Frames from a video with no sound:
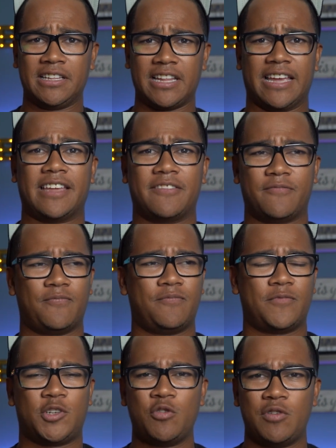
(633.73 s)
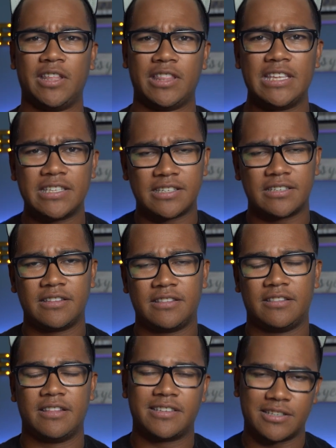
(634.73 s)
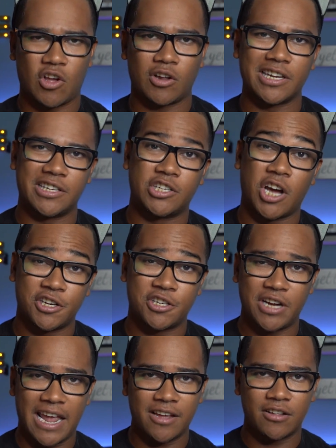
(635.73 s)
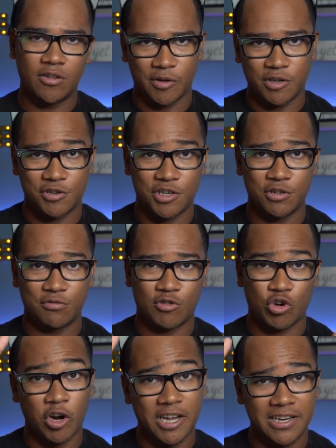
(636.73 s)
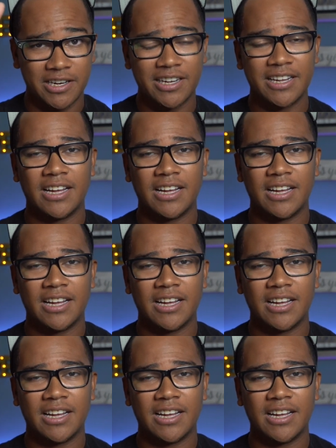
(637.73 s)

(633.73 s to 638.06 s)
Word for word: Like, shooting these, this is called a Dutch angle when you shoot crooked.